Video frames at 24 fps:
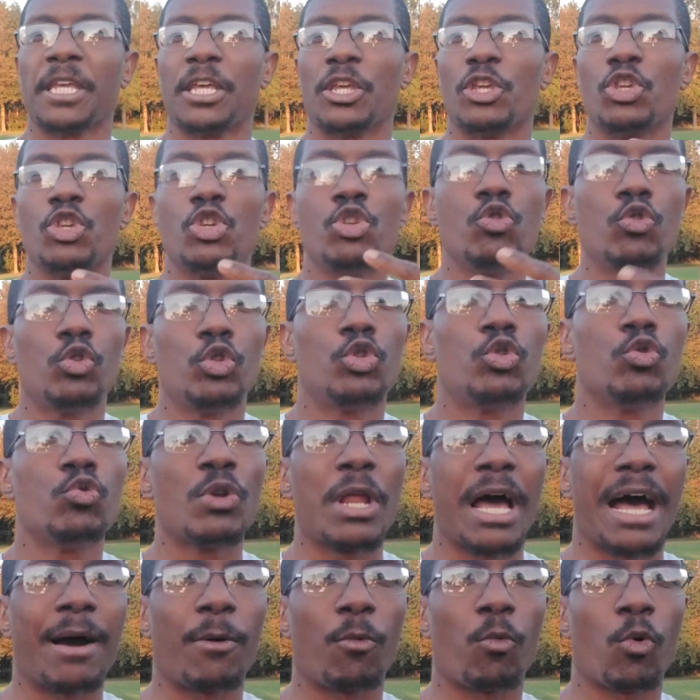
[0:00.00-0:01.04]
you do
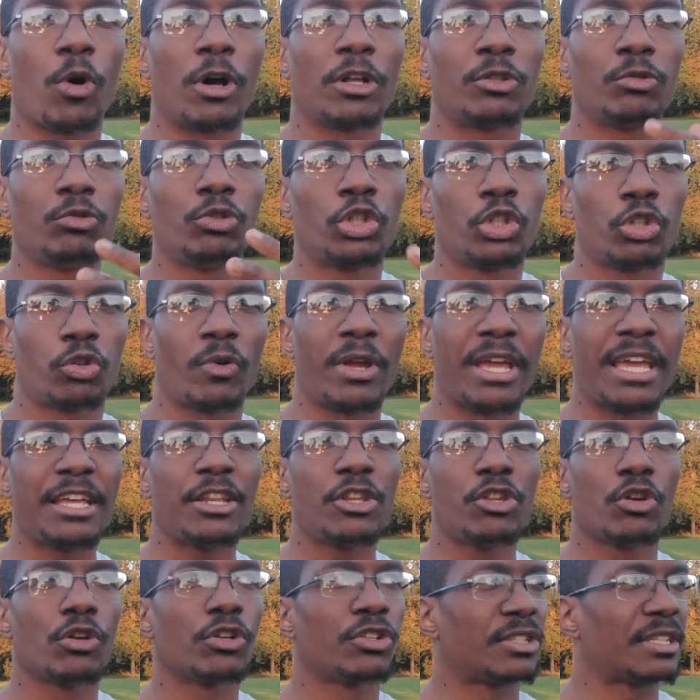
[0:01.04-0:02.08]
not want to train
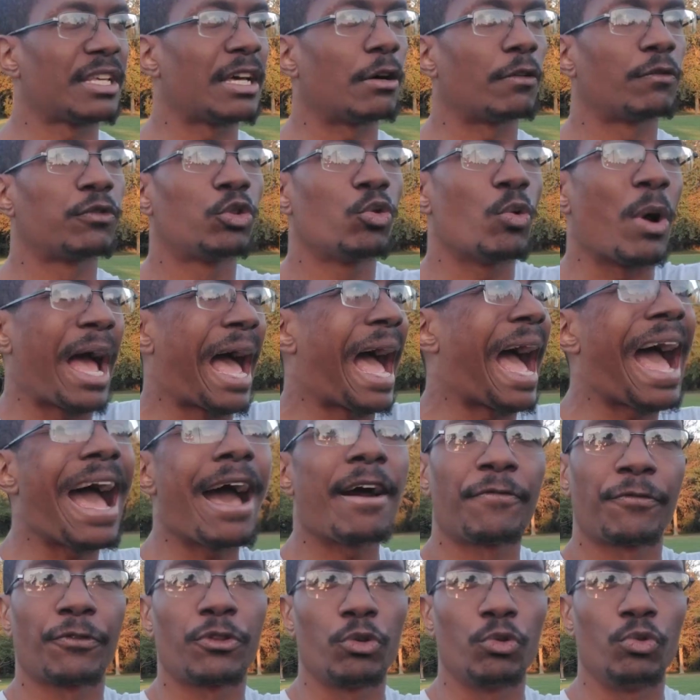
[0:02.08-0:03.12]
yourself to
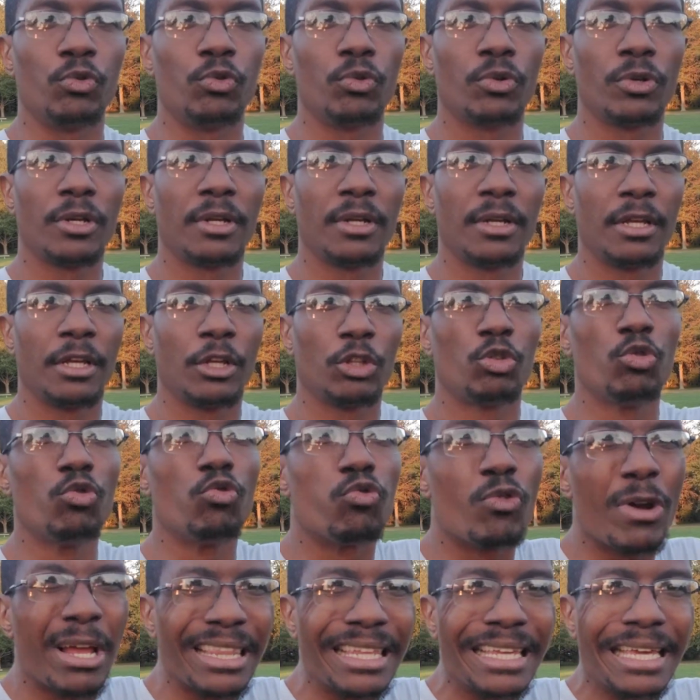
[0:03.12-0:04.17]
have to
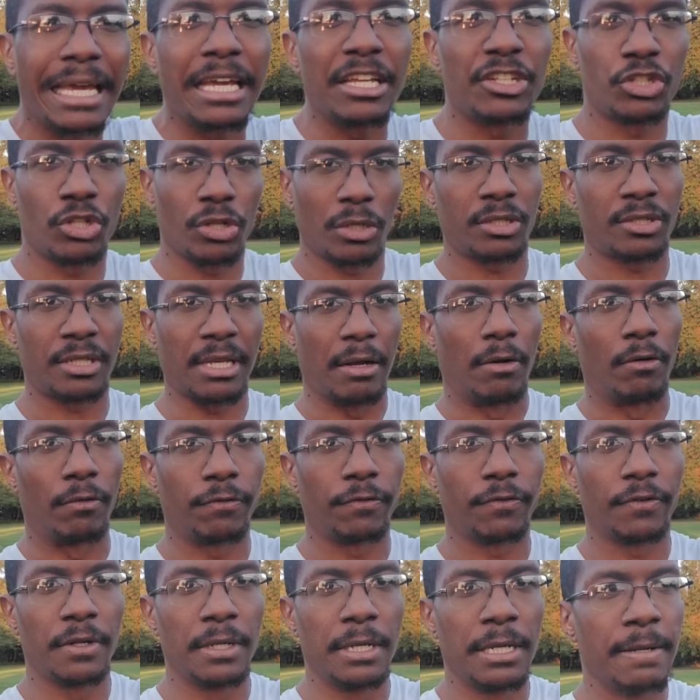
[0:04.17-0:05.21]
relegate yourself
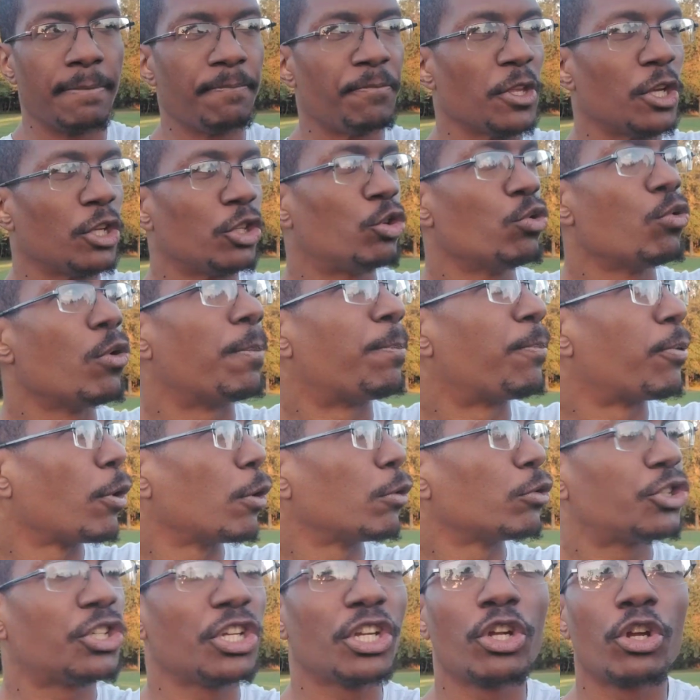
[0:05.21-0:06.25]
to
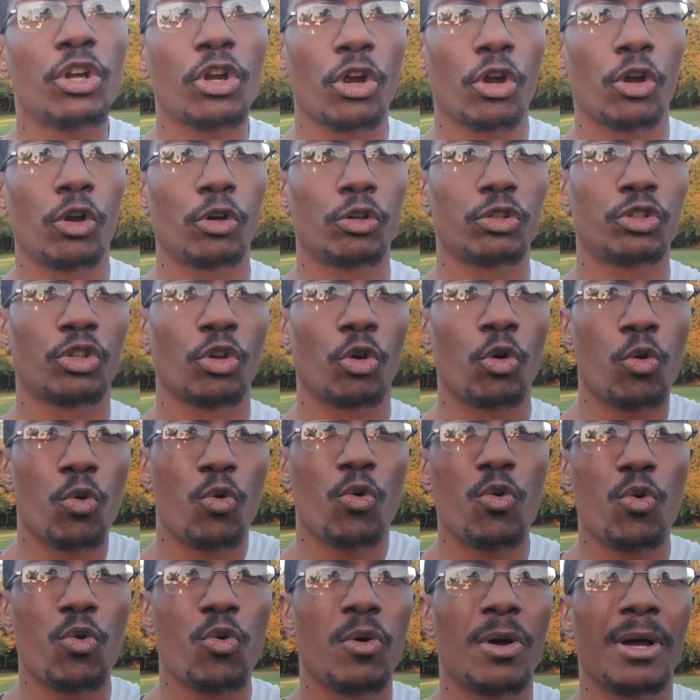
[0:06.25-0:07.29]
approaching girls
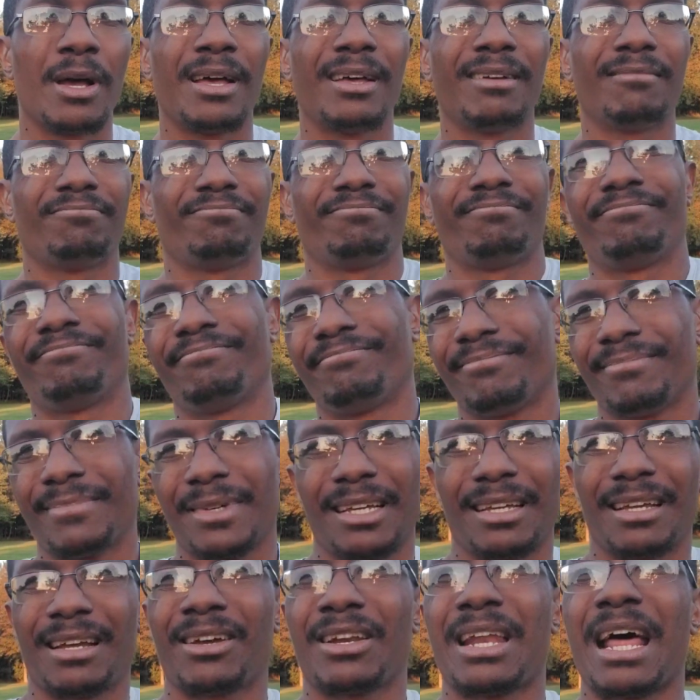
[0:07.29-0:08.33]
who
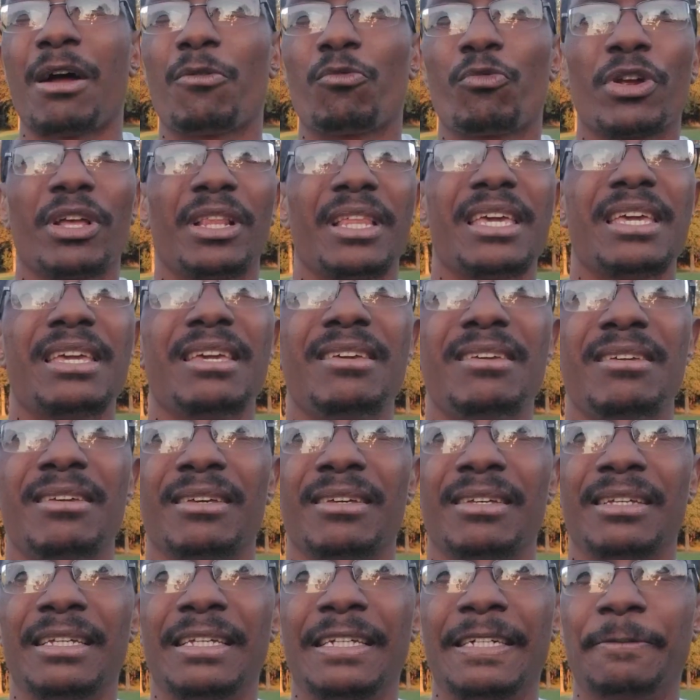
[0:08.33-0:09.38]
are not really
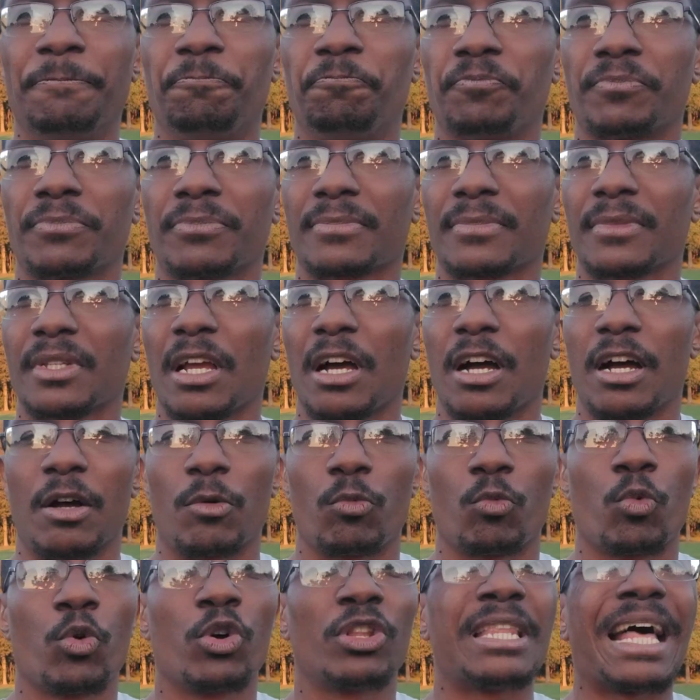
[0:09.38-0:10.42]

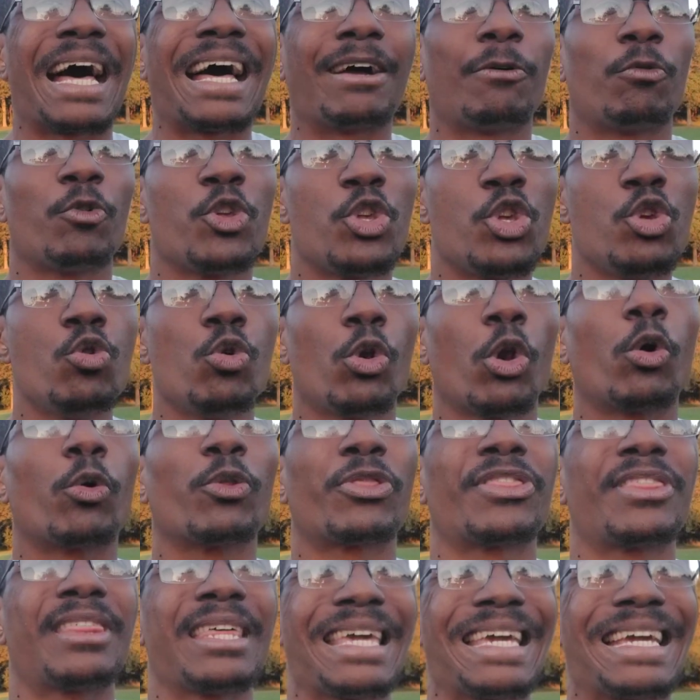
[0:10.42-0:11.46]
will not you don't
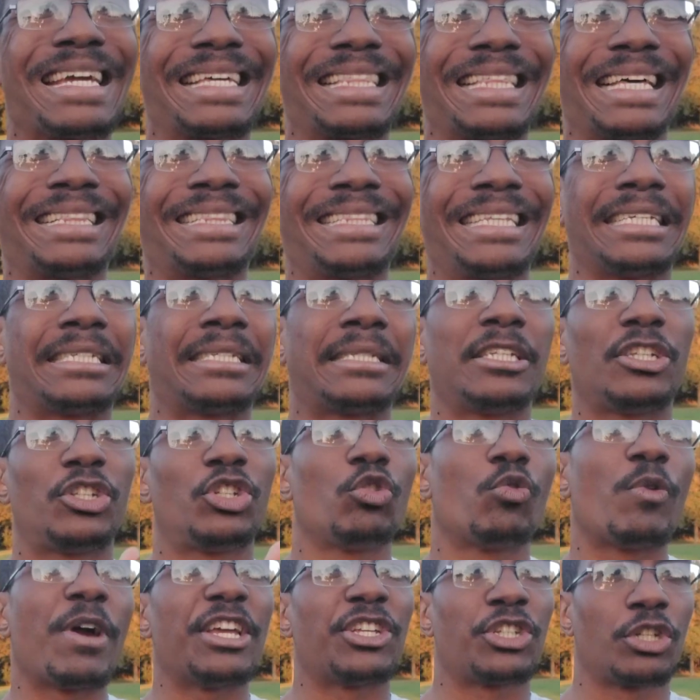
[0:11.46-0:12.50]
think that this
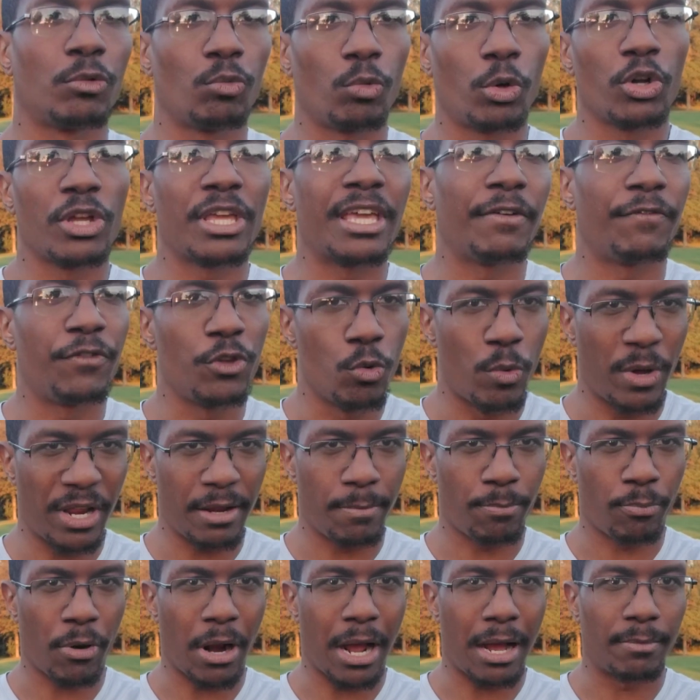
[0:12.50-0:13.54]
situation will give you any
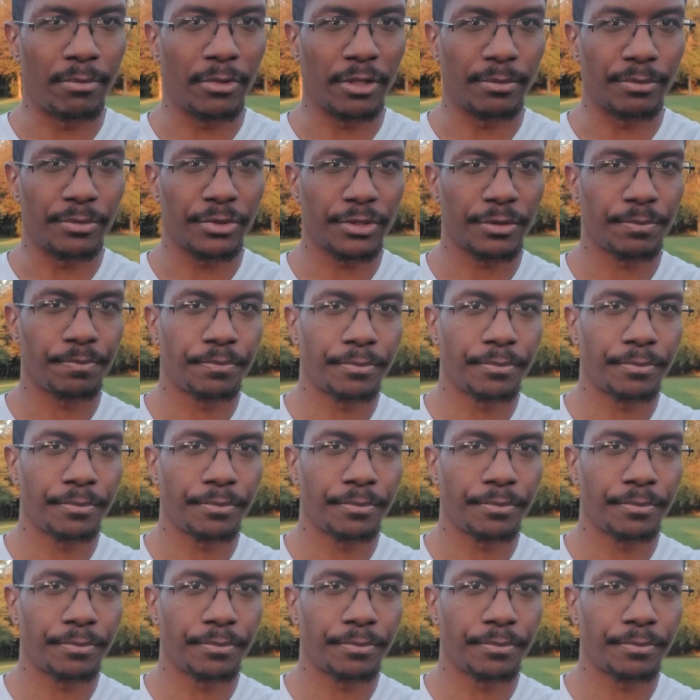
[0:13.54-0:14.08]
problems,